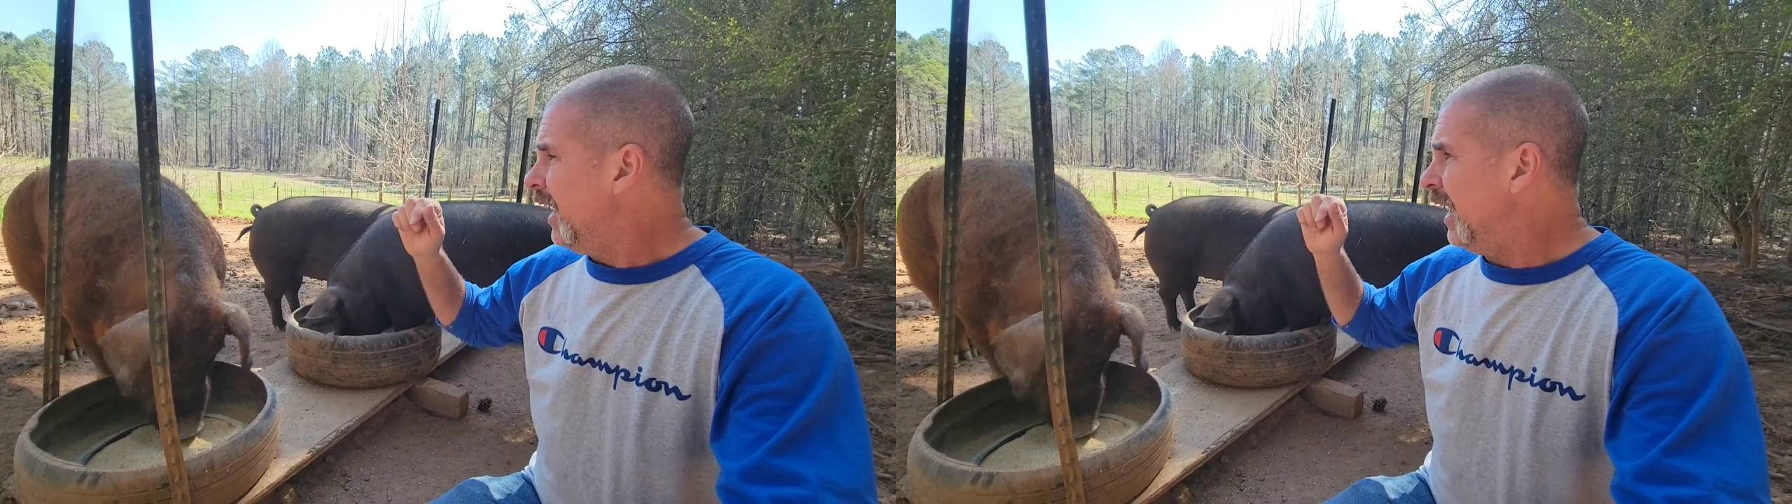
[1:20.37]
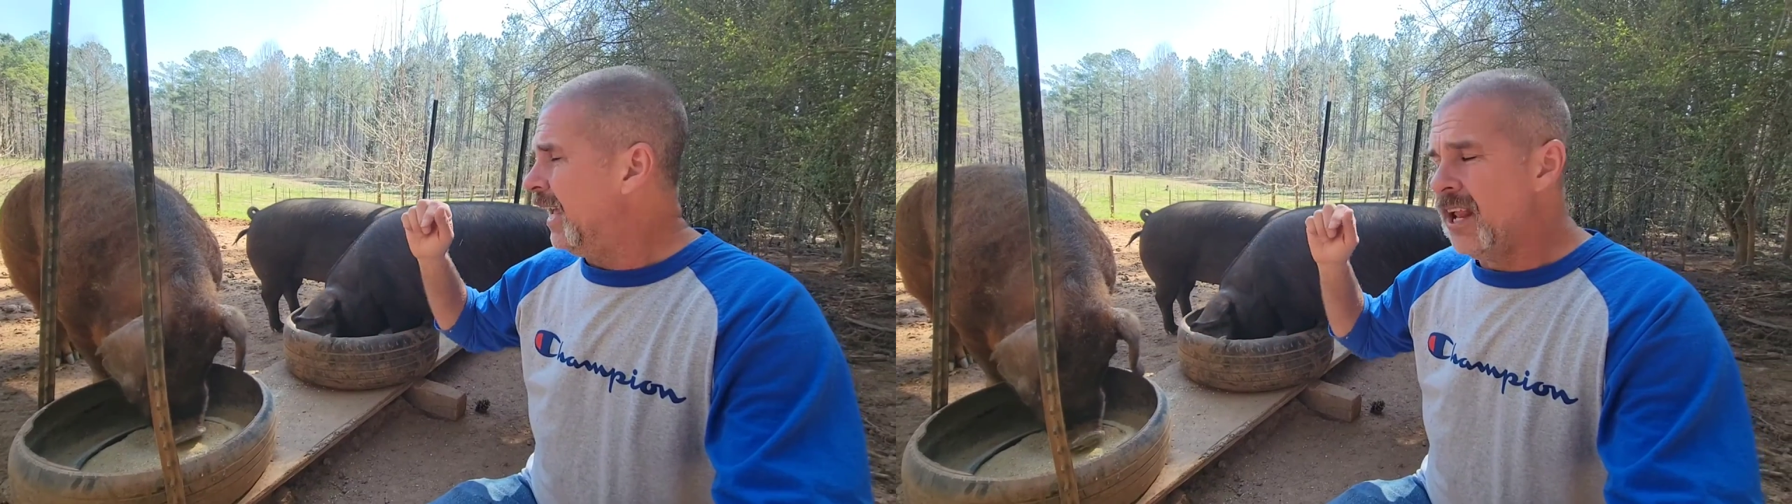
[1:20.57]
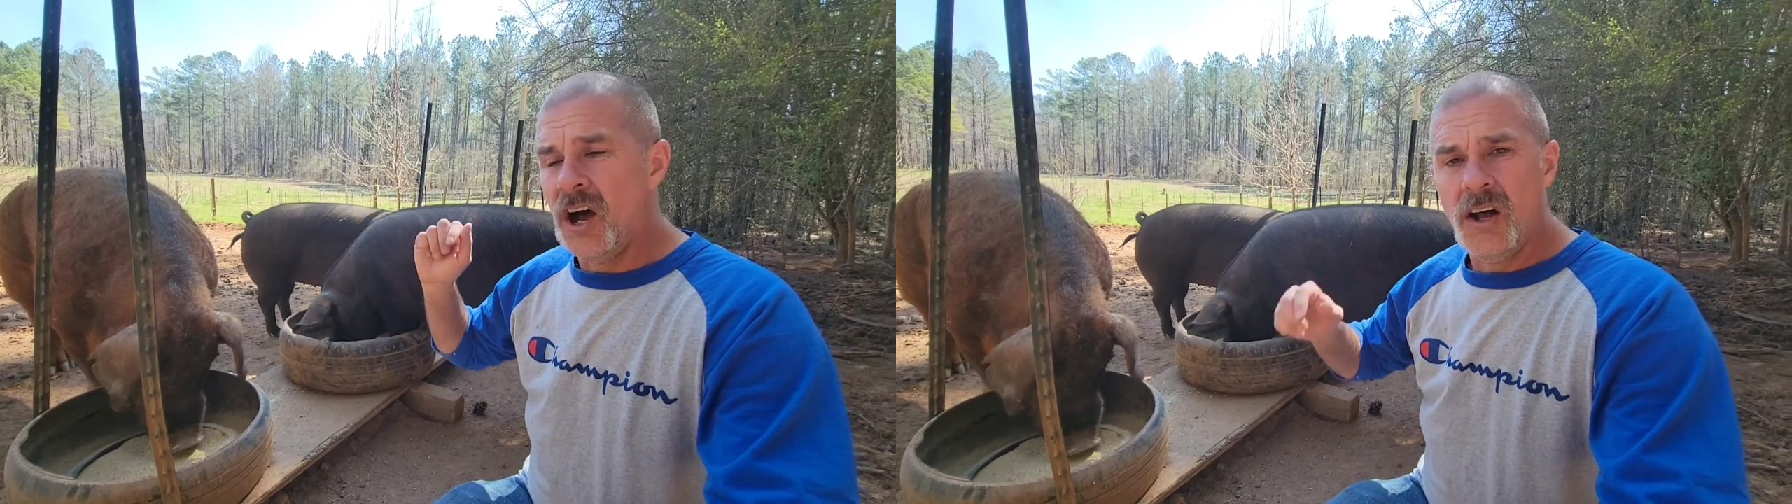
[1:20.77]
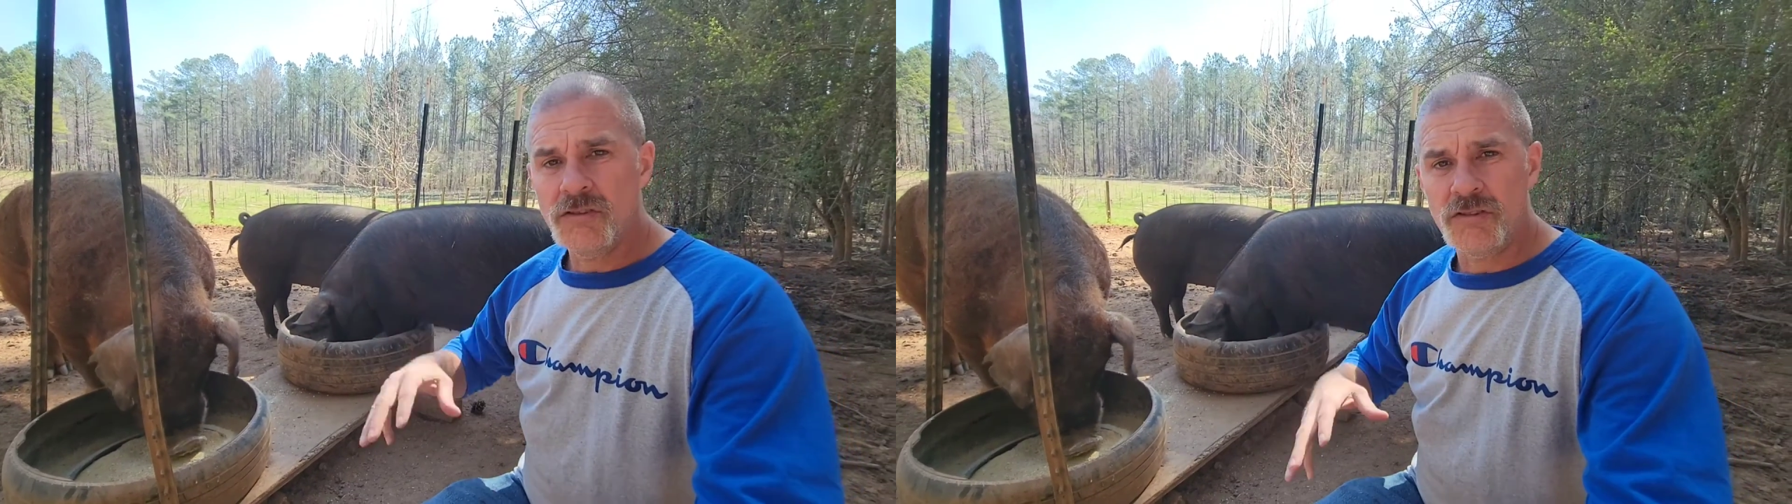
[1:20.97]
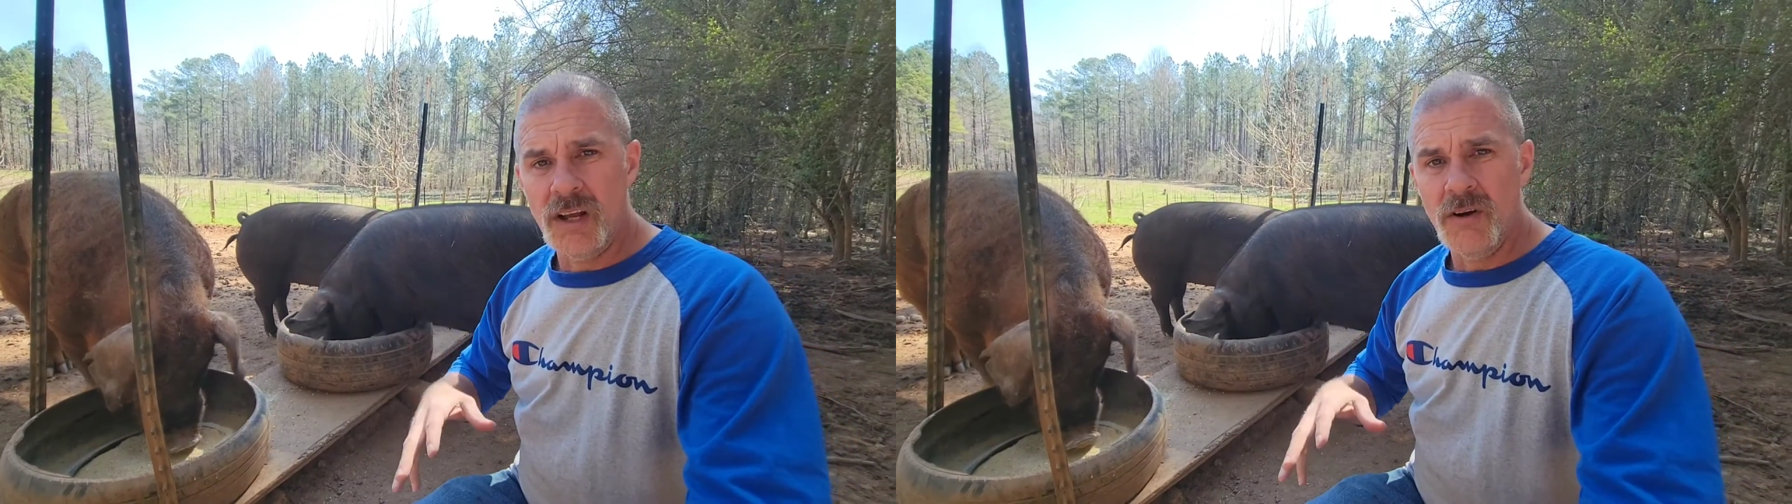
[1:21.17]
And
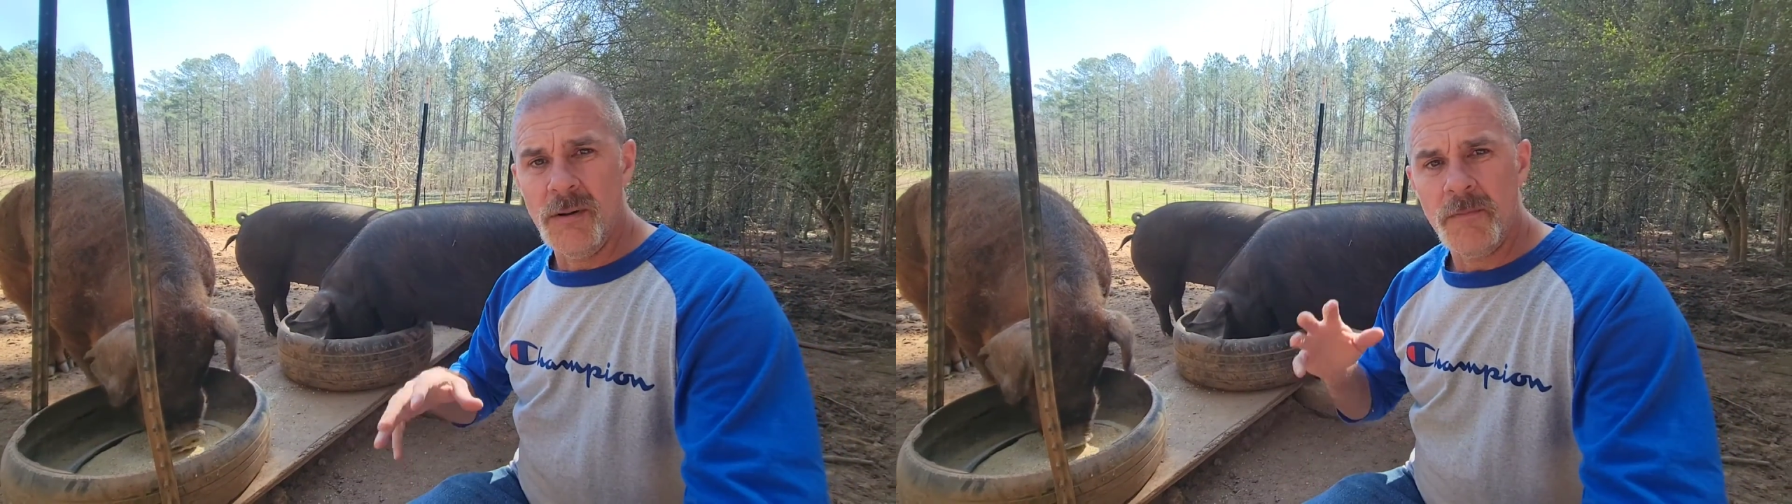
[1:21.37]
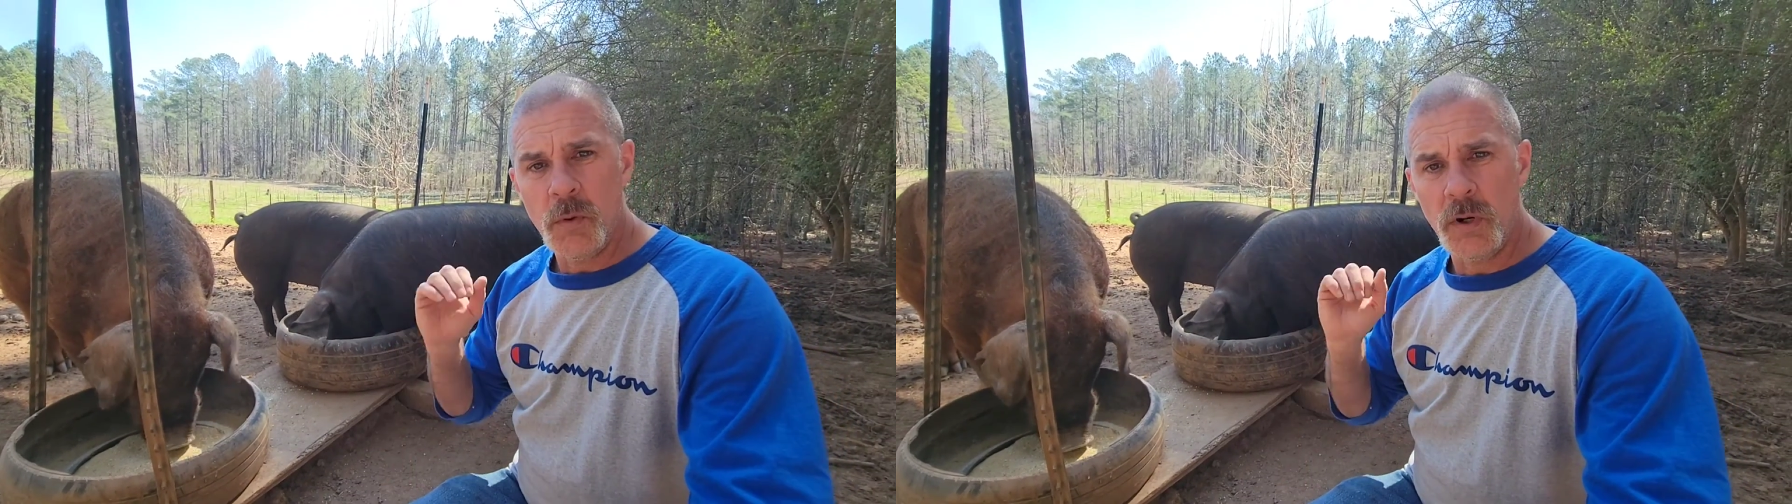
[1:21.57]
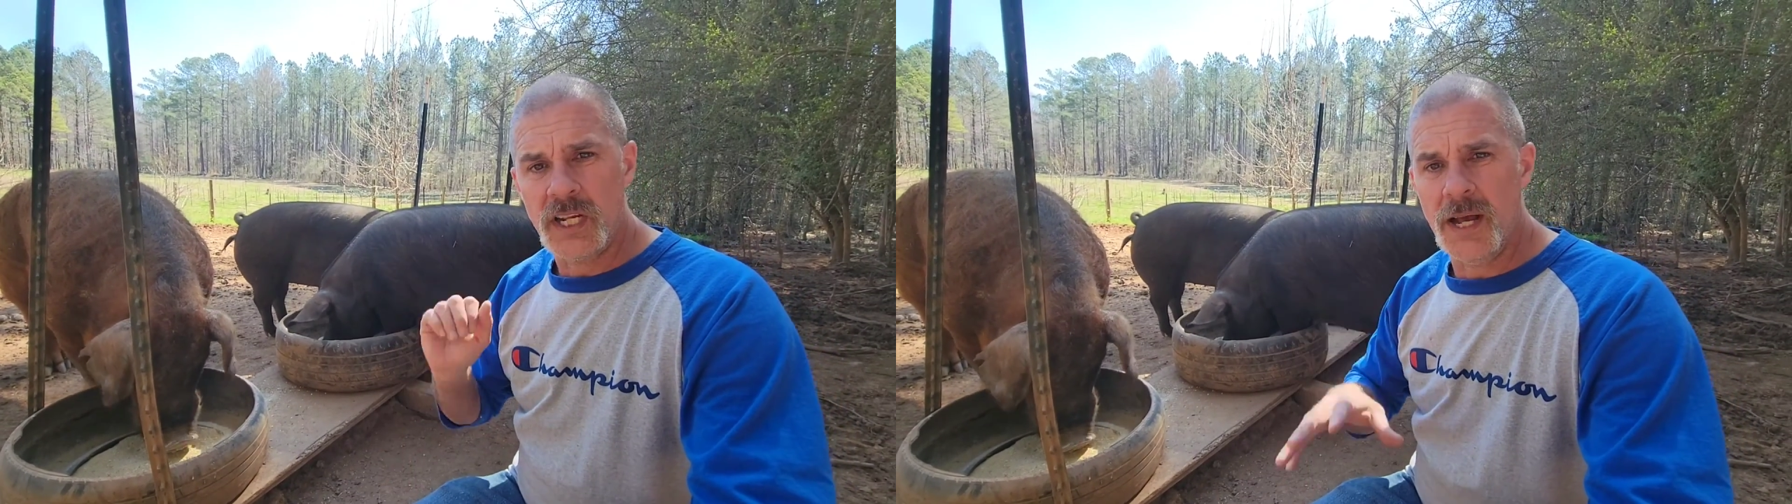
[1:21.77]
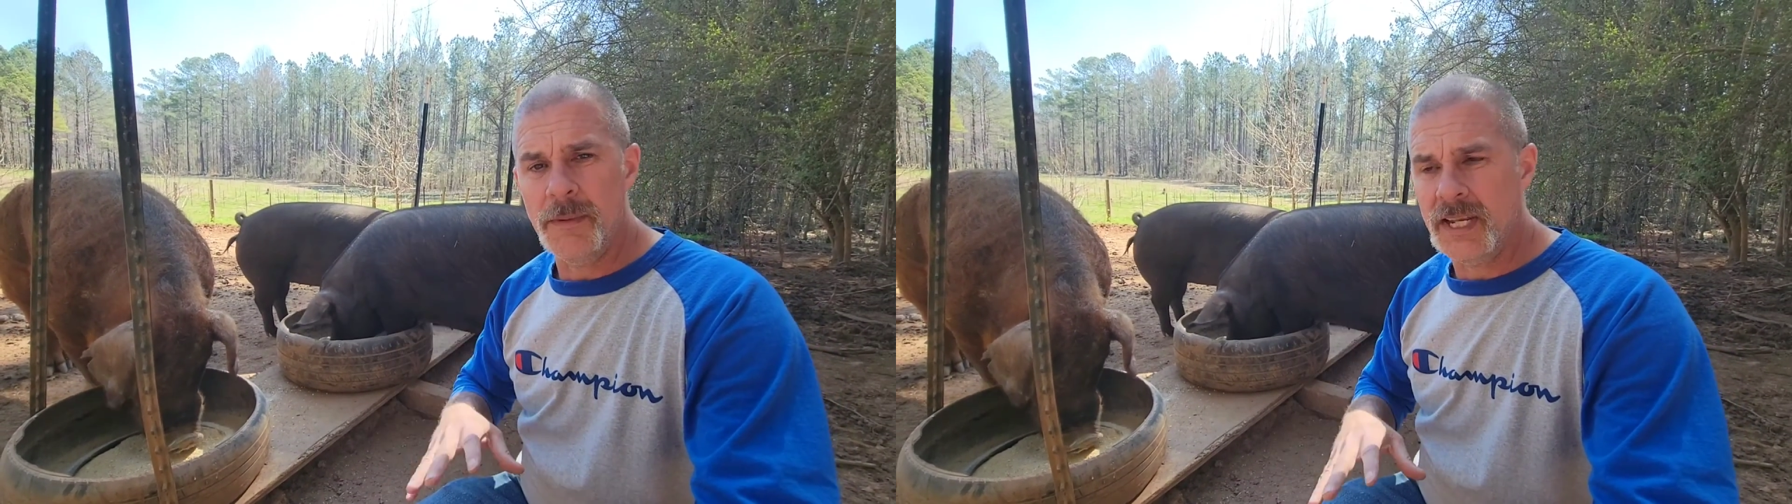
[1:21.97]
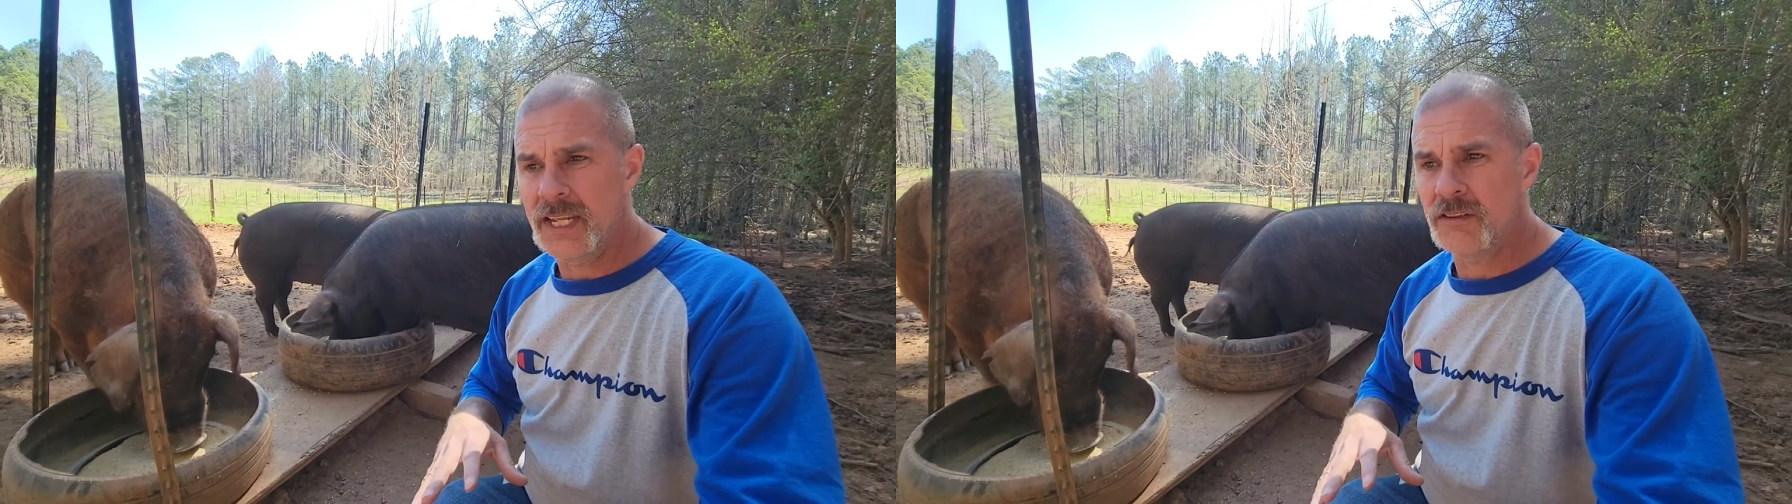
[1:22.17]
also, we're
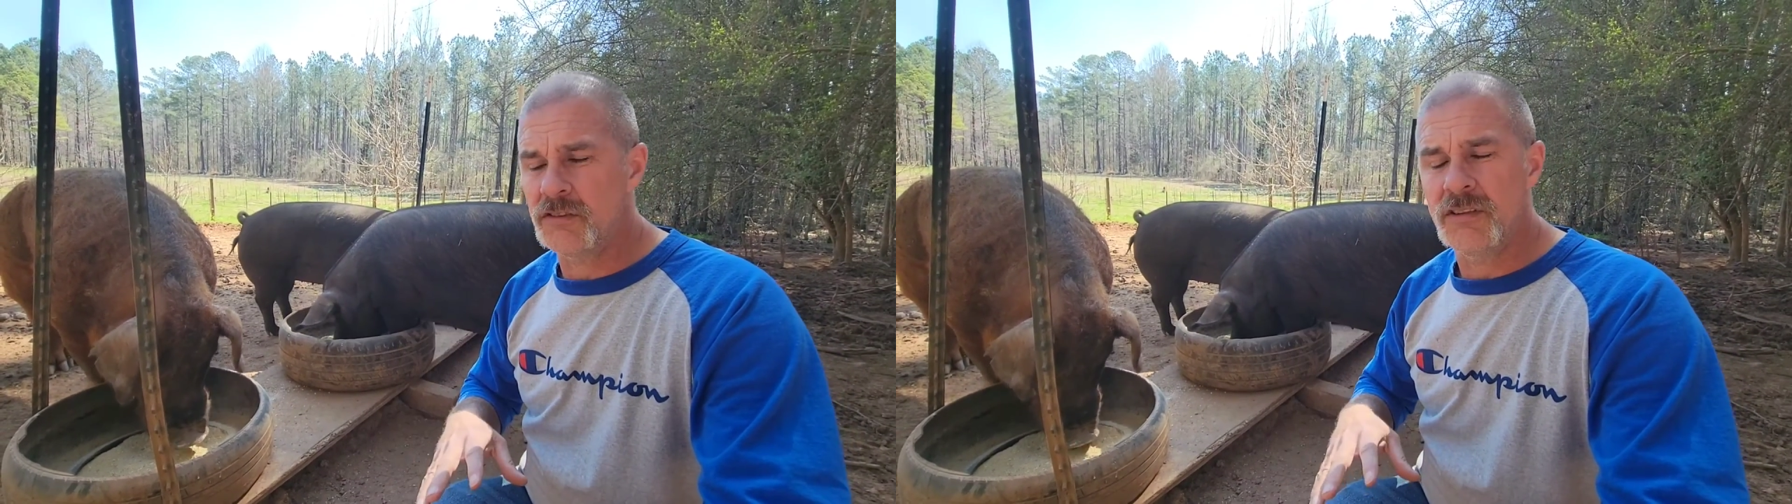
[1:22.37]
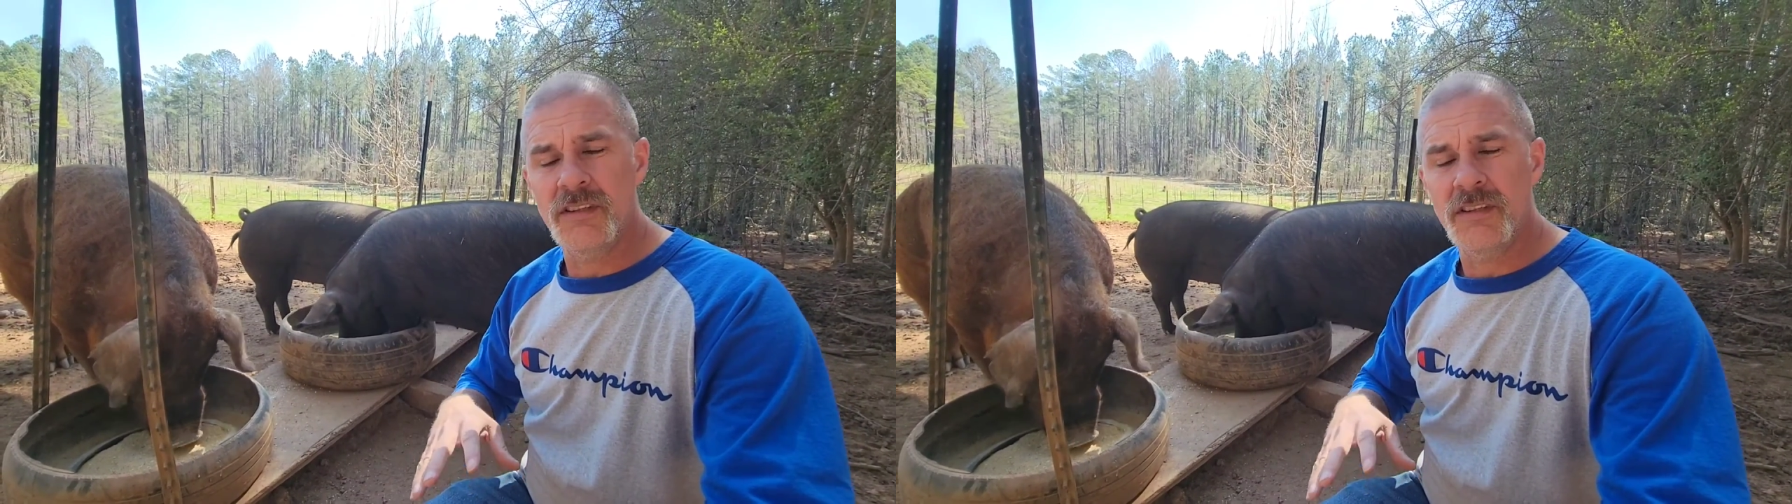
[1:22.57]
coming in